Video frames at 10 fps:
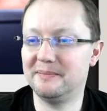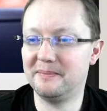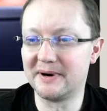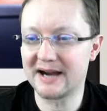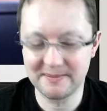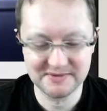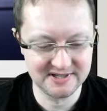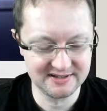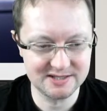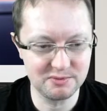Perhaps
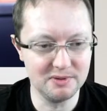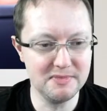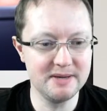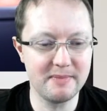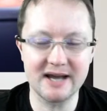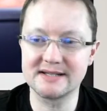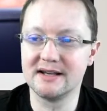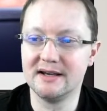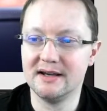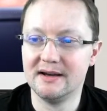this will minimize
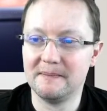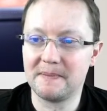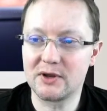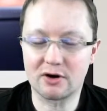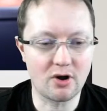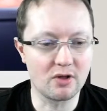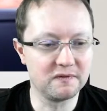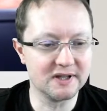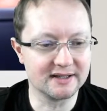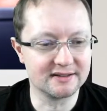your
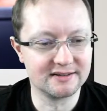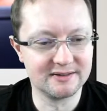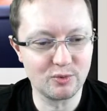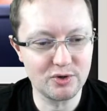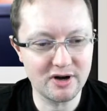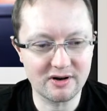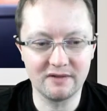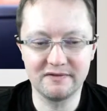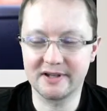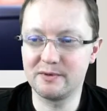conflict
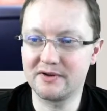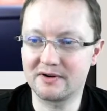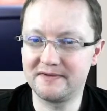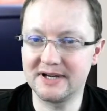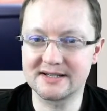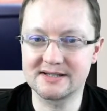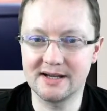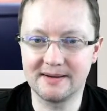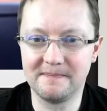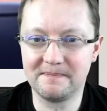with your
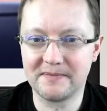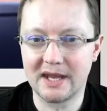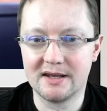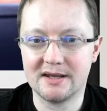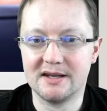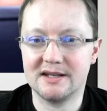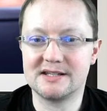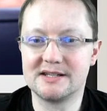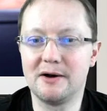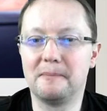fiancé.
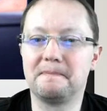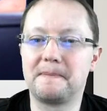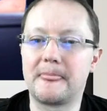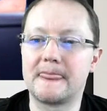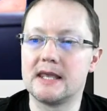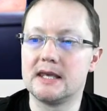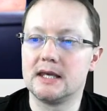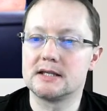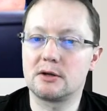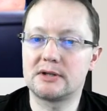So
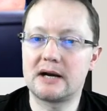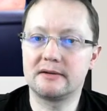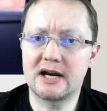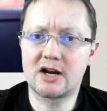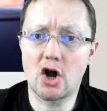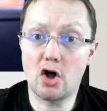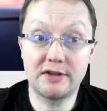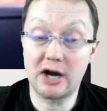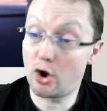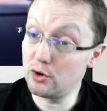
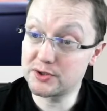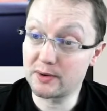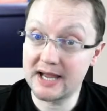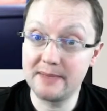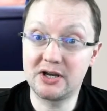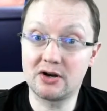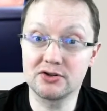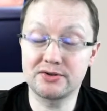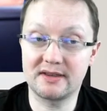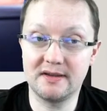there also can be
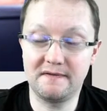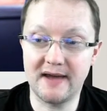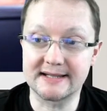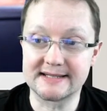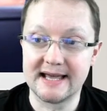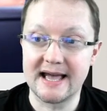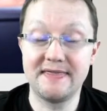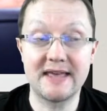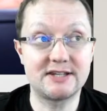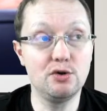construct effects,
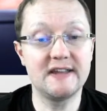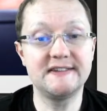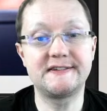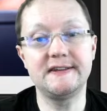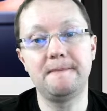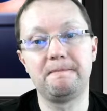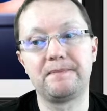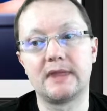and as you can see,